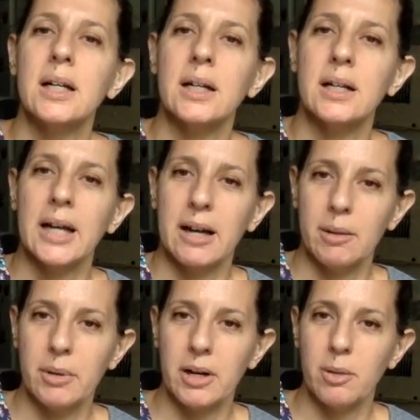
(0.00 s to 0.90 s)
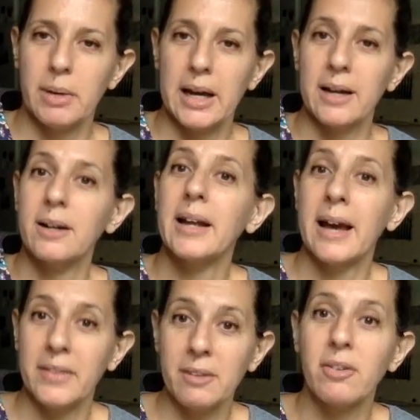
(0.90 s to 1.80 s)
uh, Harry Potter pattern?
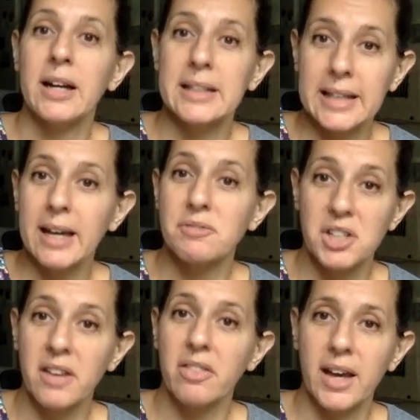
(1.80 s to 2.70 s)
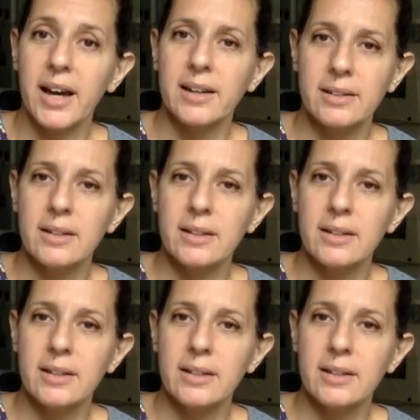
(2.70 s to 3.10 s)
And they finally have done that.